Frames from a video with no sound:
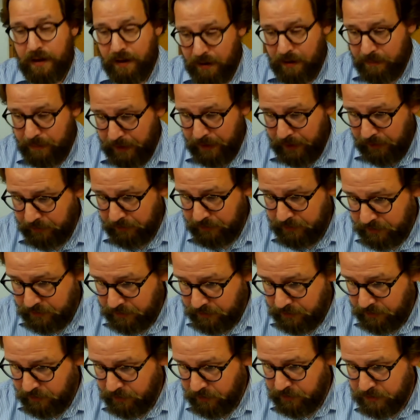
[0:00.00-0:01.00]
about
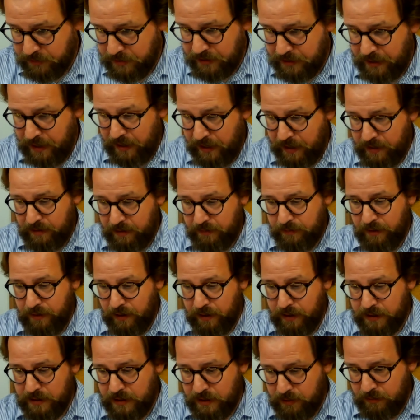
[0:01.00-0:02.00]
those negative
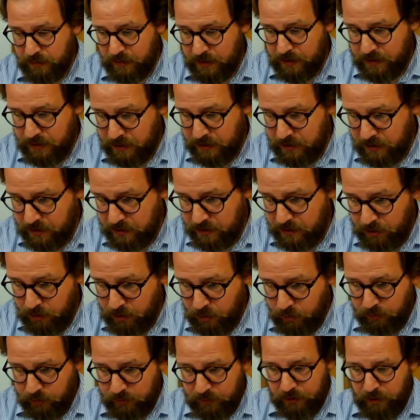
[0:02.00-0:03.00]
consequences.
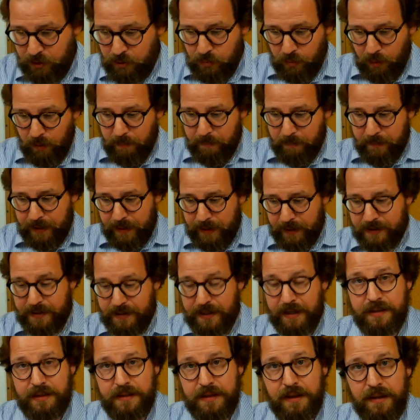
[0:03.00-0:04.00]
You won't, you won't be
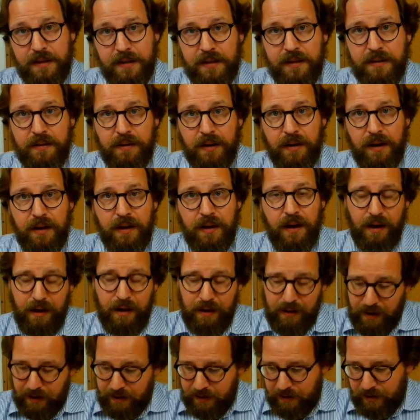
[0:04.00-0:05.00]
addicted. Right?
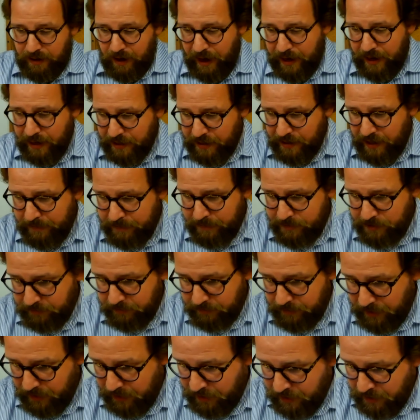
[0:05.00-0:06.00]
I, I, I can name
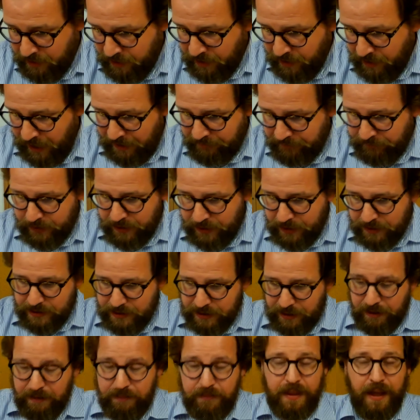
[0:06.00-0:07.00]
some
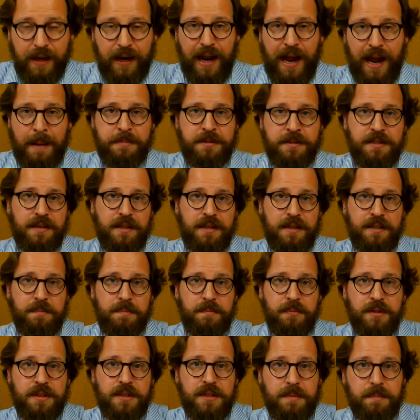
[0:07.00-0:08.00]
advocates of that abstinence
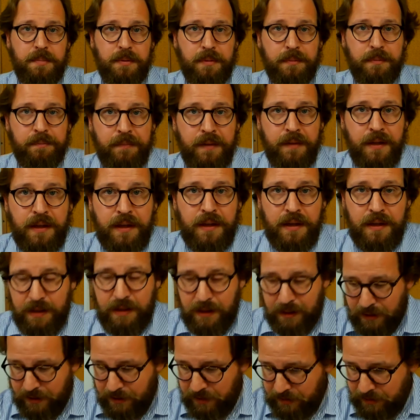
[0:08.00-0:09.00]
principle.
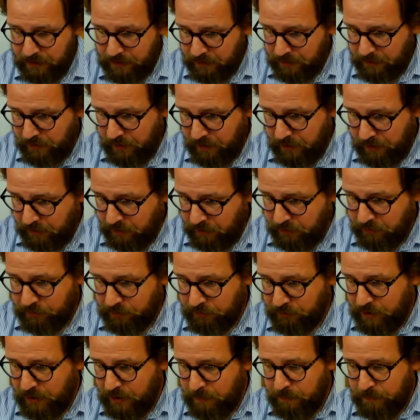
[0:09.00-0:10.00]
Uh, uh,
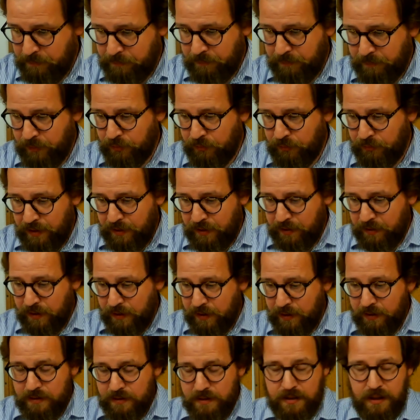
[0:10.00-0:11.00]
three three
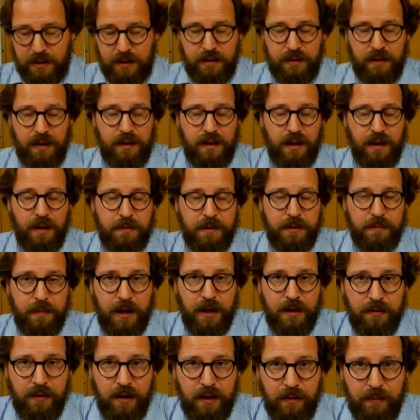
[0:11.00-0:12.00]
thinkers that, that come to
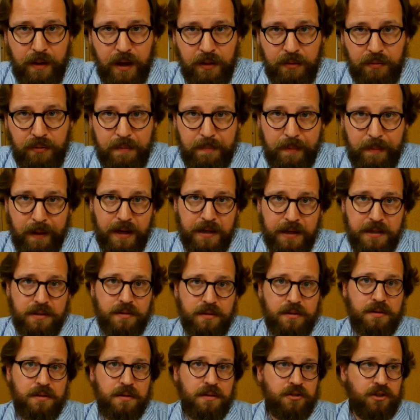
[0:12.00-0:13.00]
mind right away, three
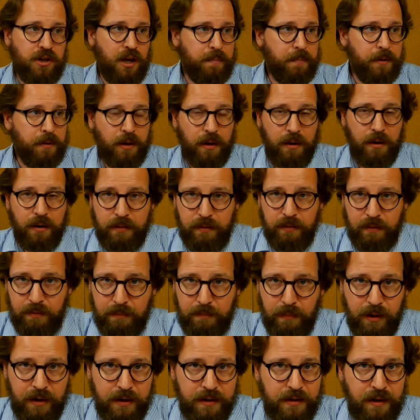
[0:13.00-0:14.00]
pastors, John MacArthur,
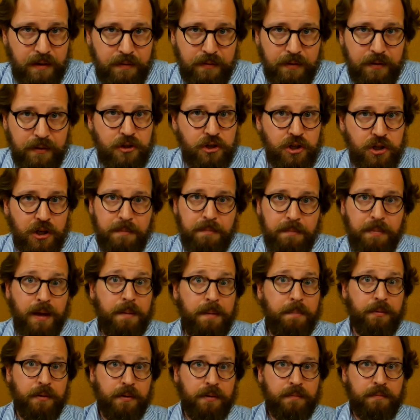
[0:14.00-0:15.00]
Mark Dever, and John
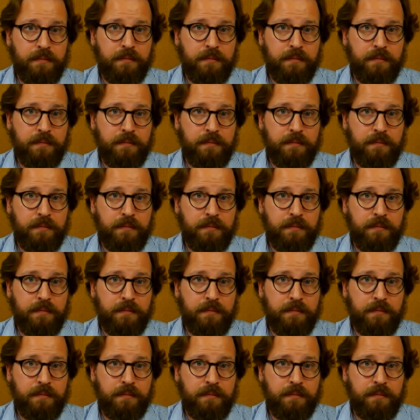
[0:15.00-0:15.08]
Piper.